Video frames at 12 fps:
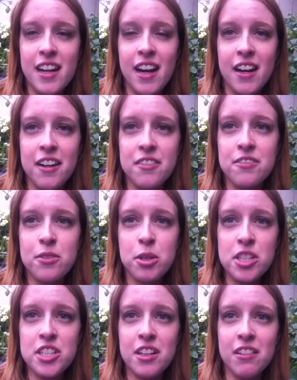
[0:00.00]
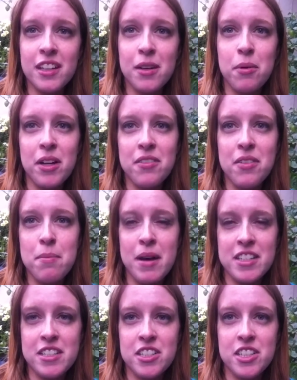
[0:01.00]
And unfortunately, one of the
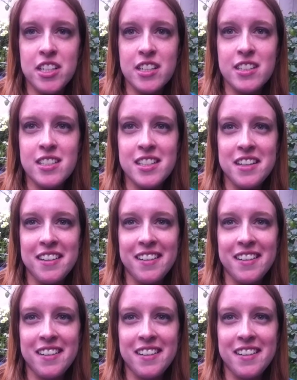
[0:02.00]
messages,